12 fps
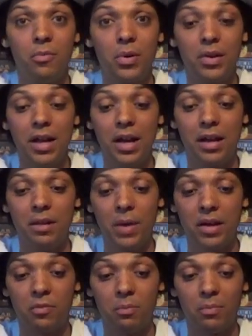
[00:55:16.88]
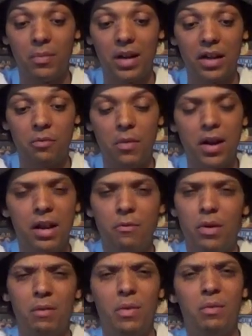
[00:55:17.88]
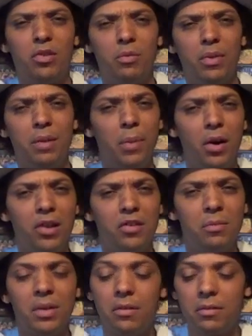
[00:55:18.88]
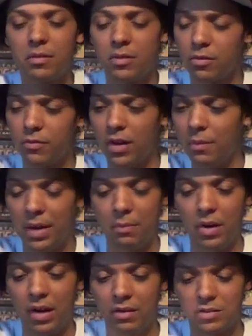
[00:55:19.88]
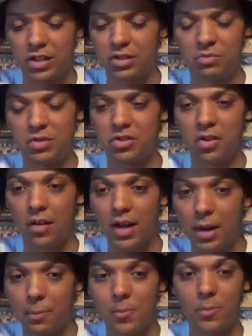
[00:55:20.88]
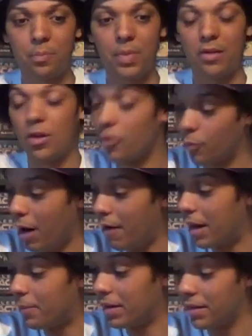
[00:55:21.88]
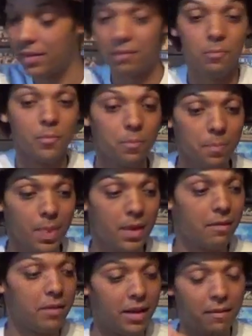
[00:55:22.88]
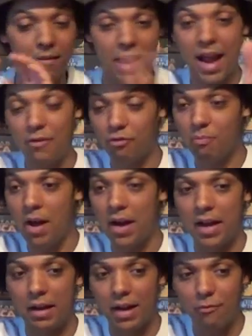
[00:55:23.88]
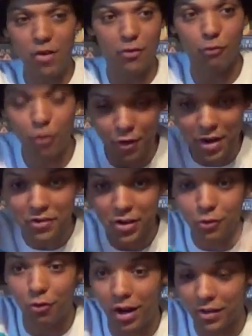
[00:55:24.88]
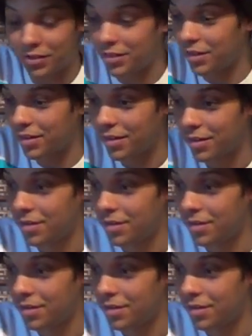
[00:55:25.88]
But yeah, he makes, I guess, money when, when somebody buys them, and sort of I made money, so just, just like that. So I was well happy extra money in ritual goddess I trust.